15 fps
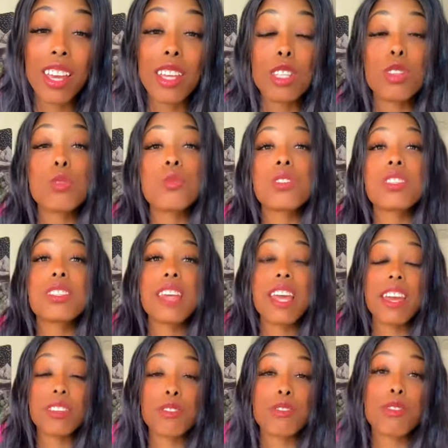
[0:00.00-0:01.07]
And you
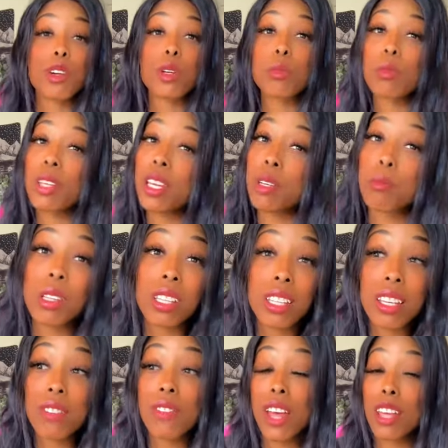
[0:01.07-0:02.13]
stand firmly and believe